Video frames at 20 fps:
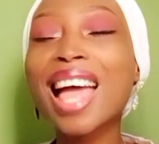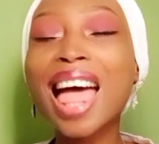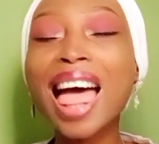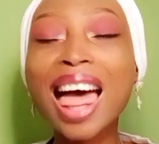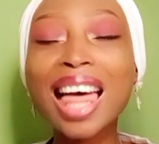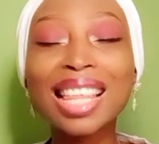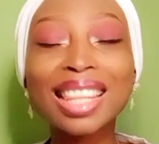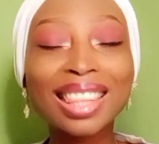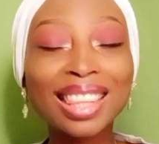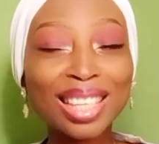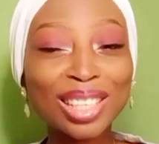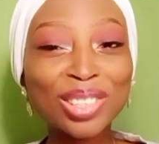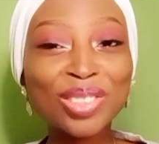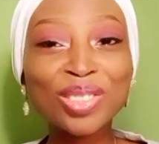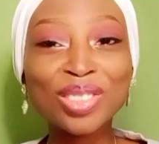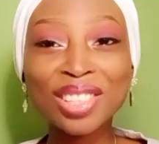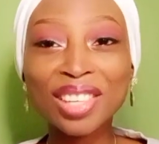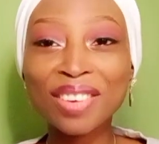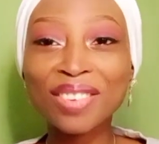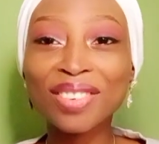this will
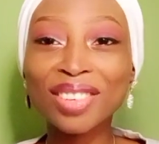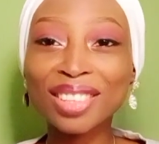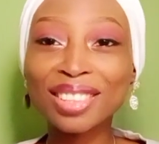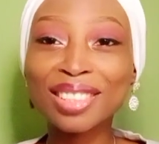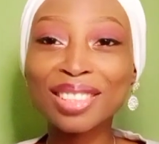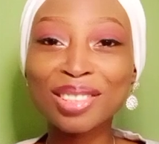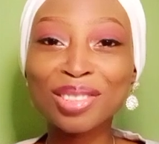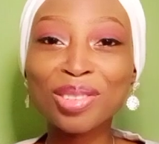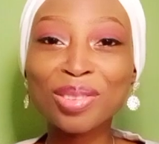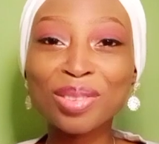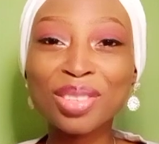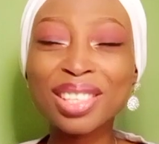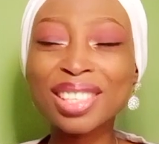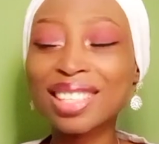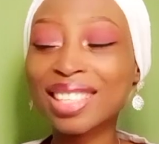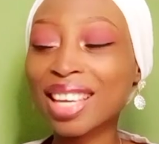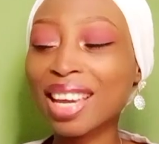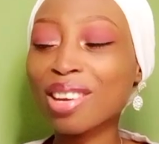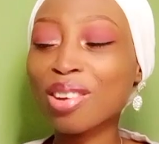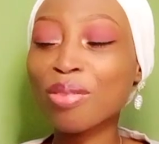definitely do. This is
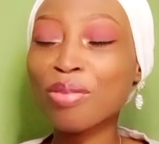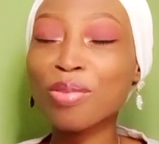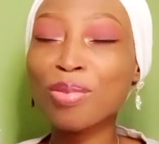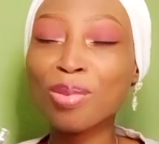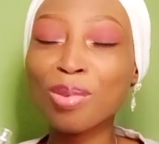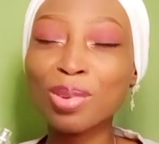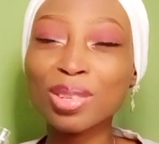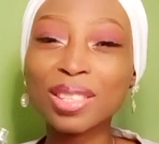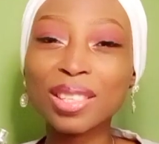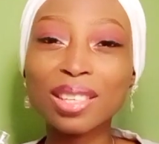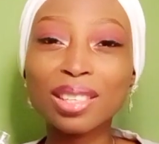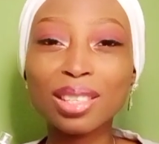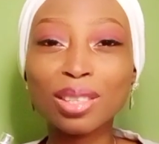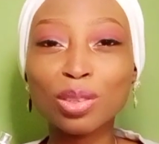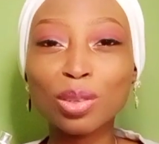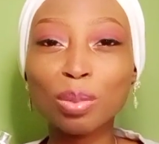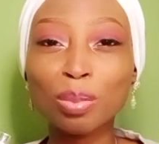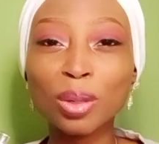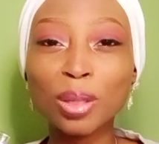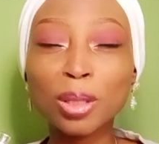kind of rosy a little
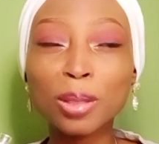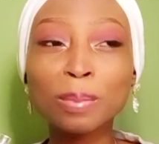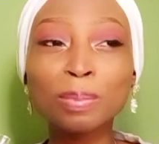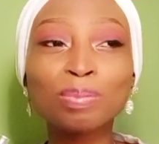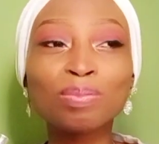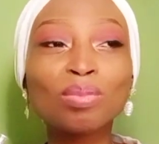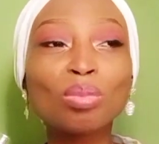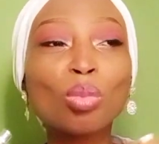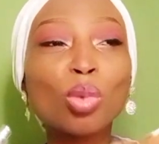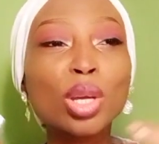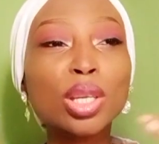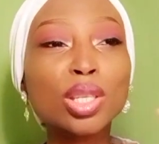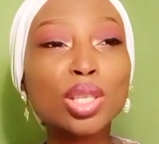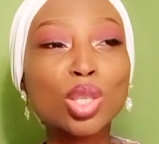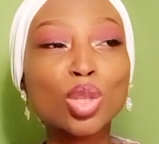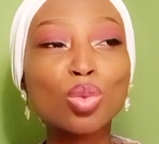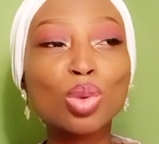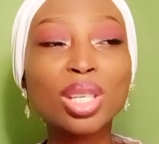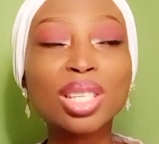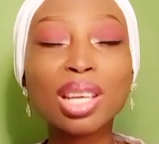bit, but it's
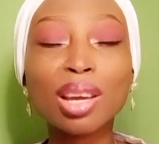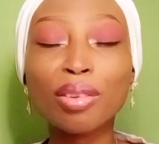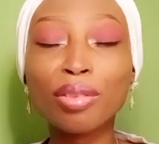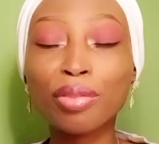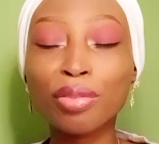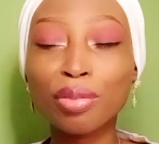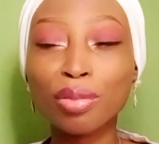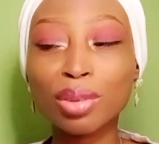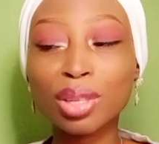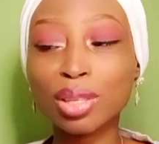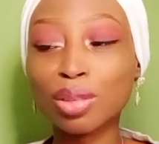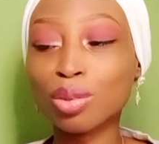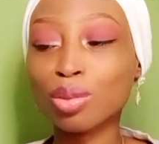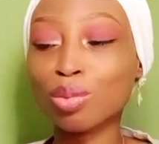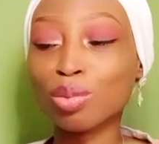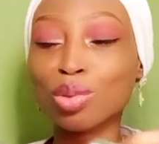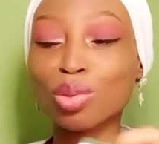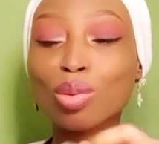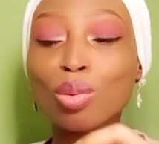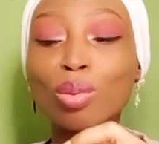sweet and fruity too.
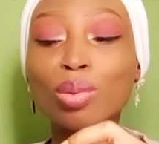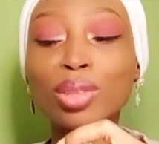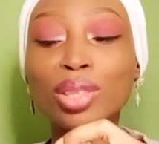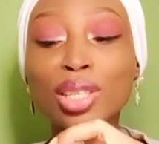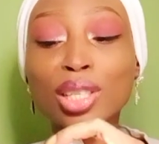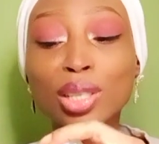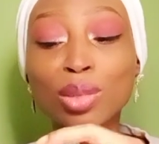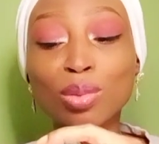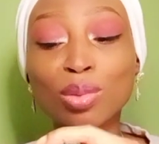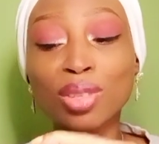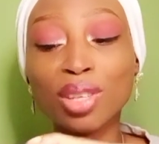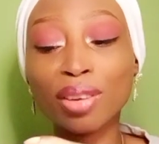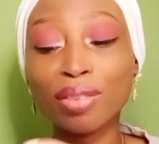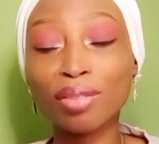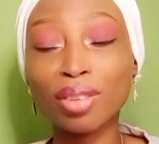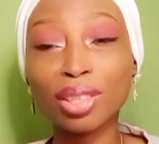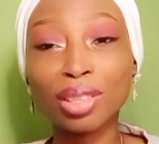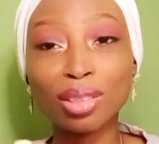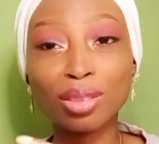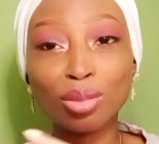So this will
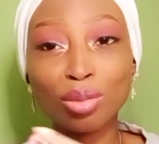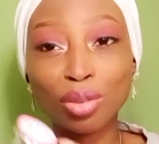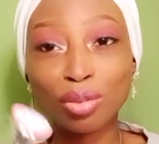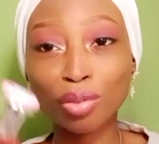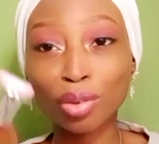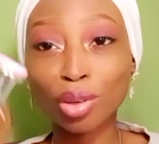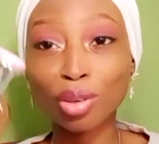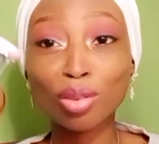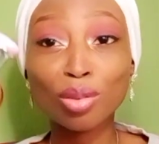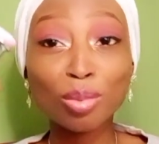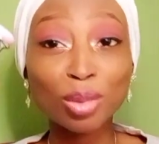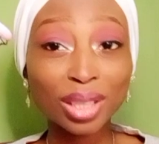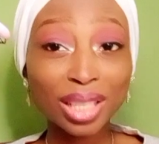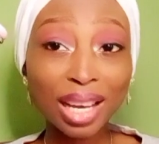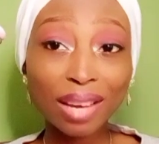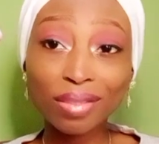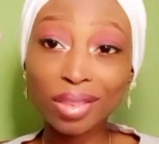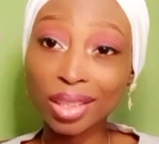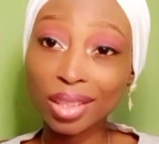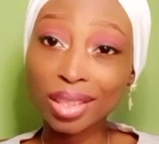definitely do it for you. You must have
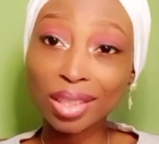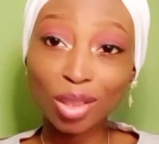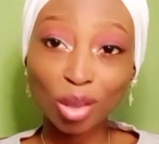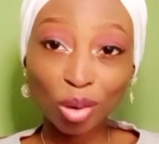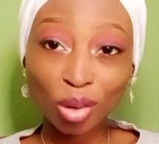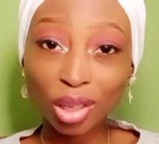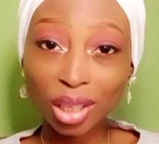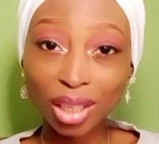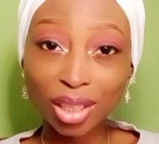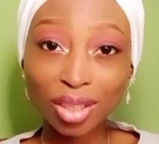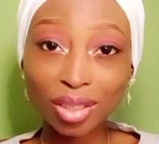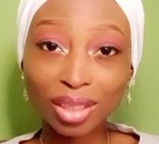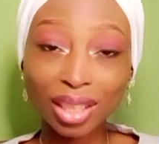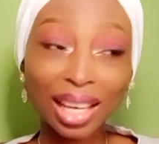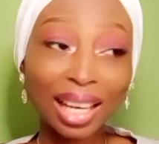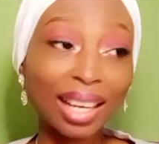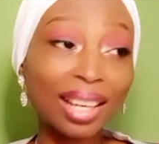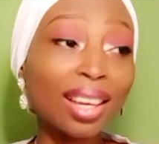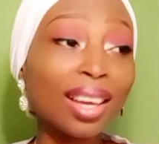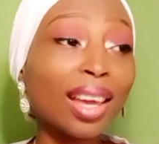this in your collection. Like
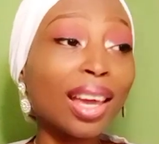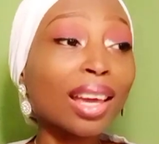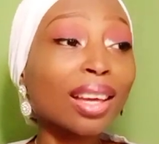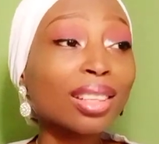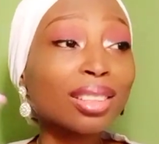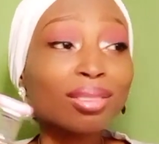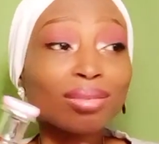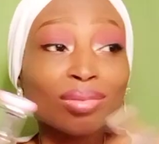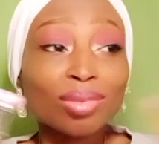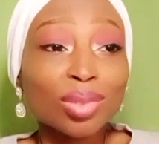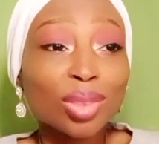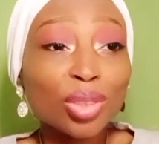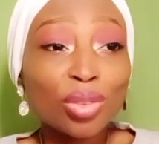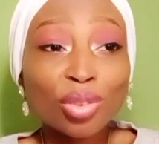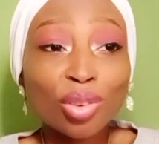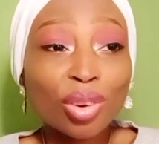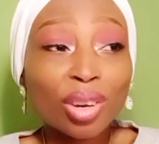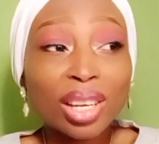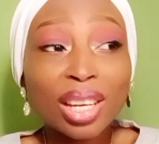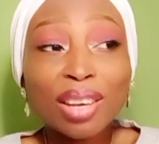if you're
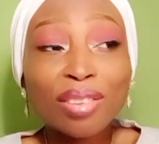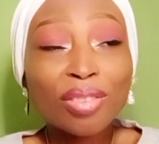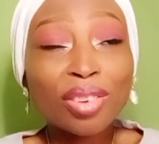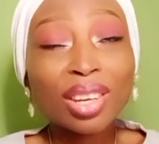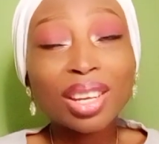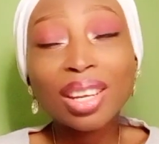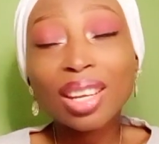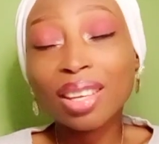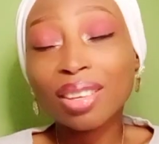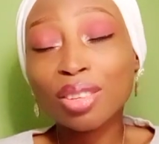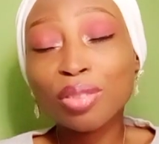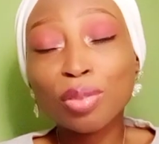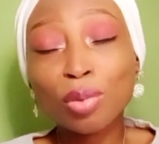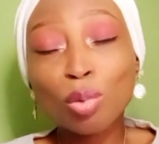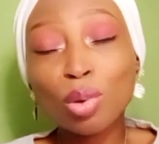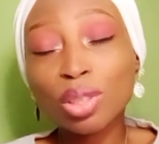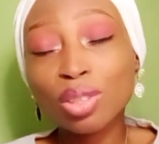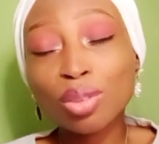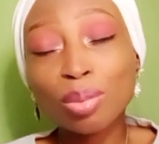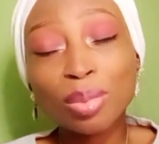an everyday, if you want
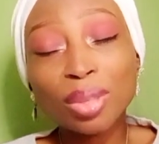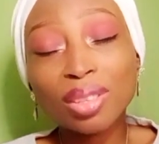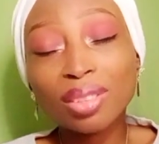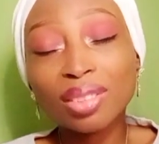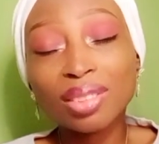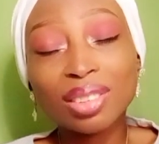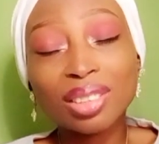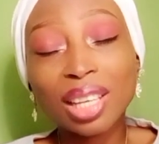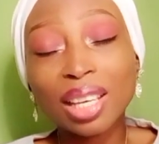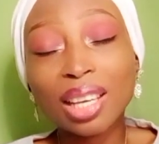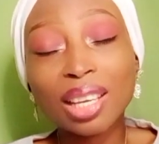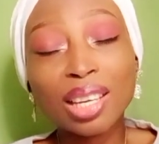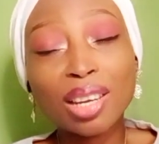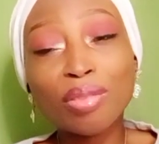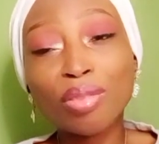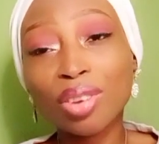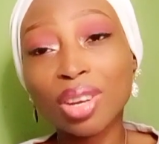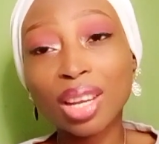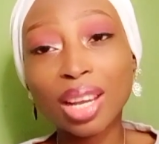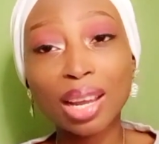something like an
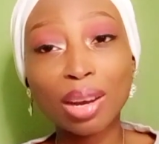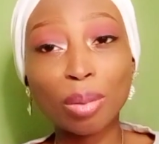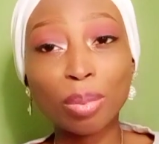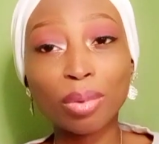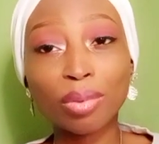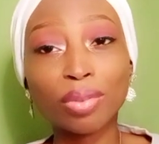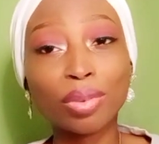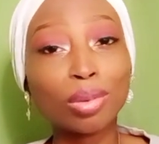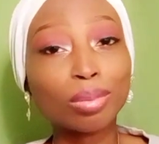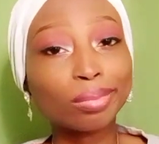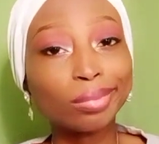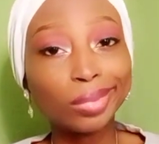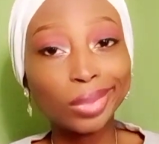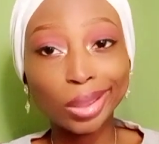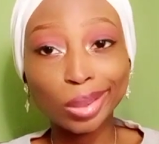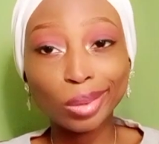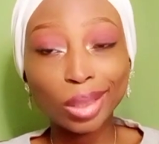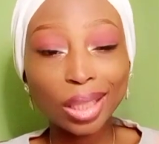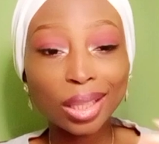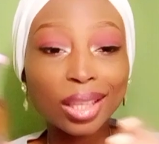everyday kind of perfume, you
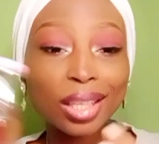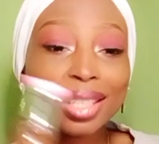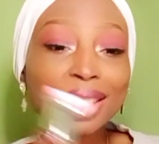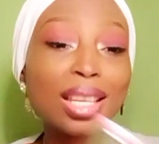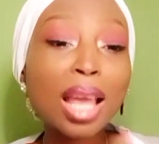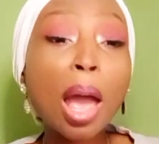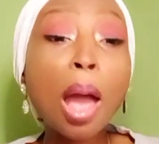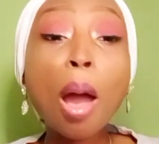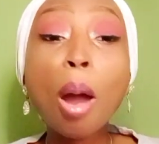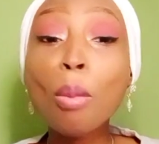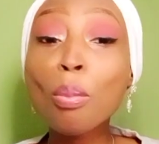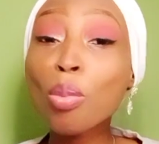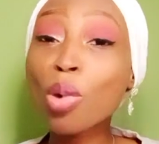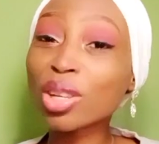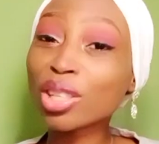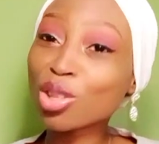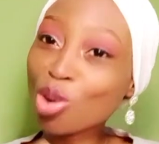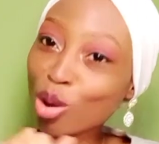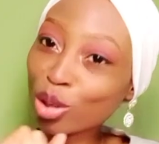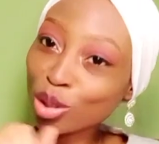need this. But
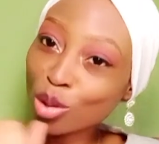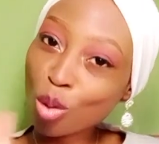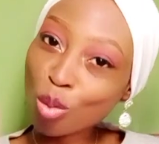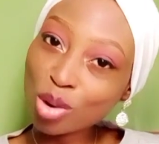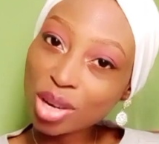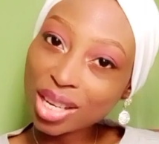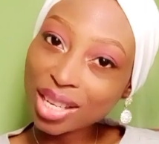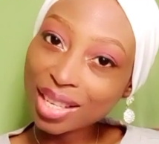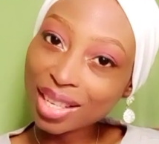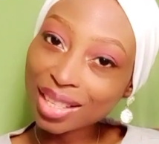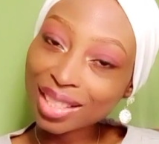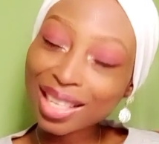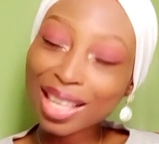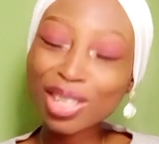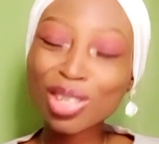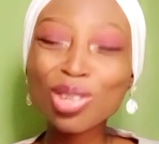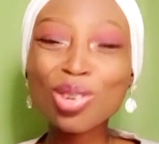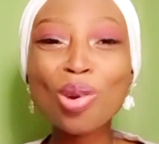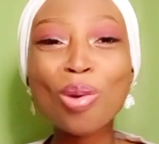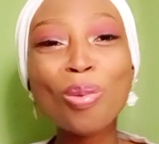not only this, as you
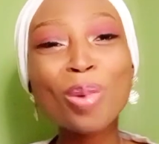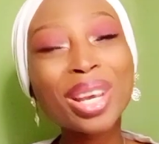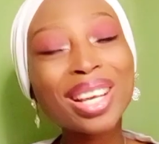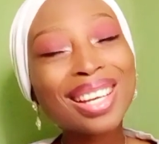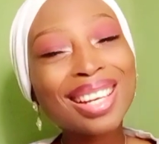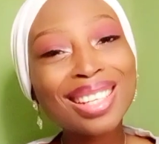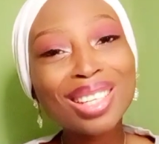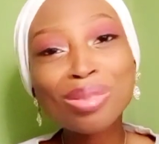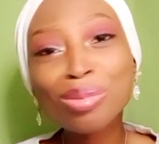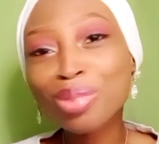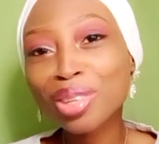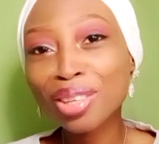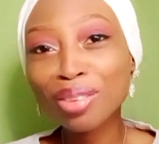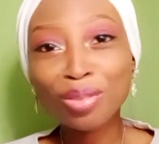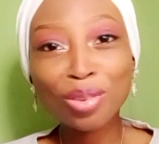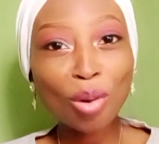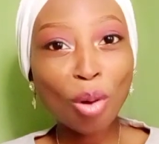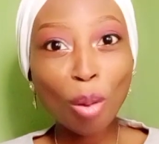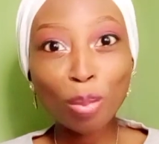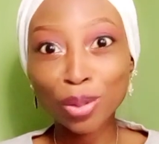know, Winglady will give you
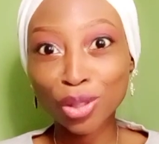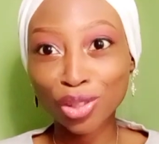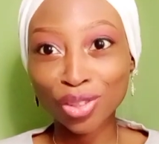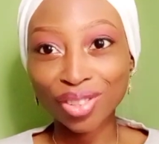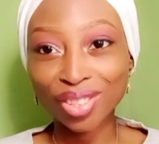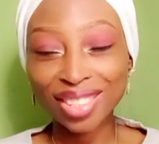options.